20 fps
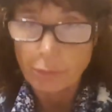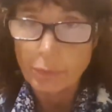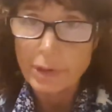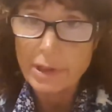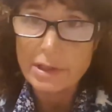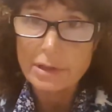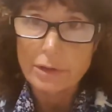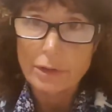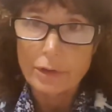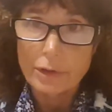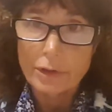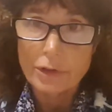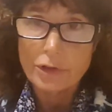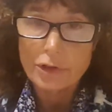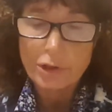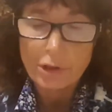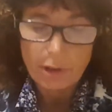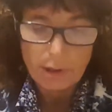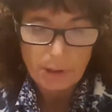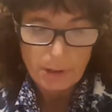
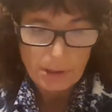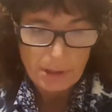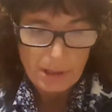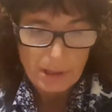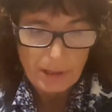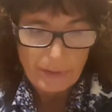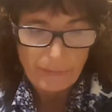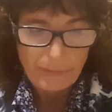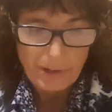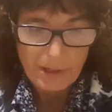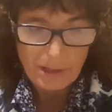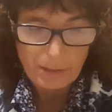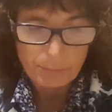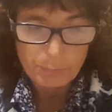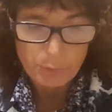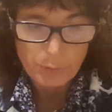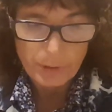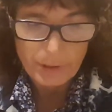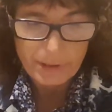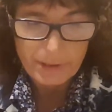Research, and then in
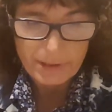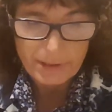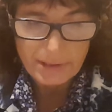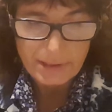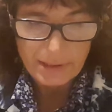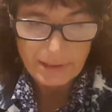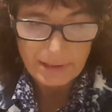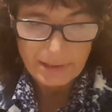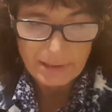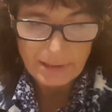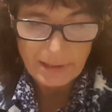parentheses